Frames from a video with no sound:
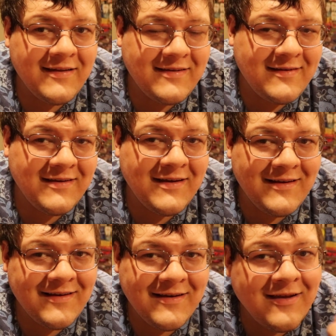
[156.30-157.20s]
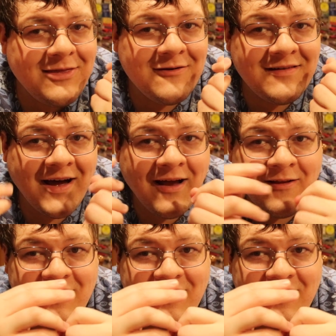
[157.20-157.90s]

it's, it, uh, there's not a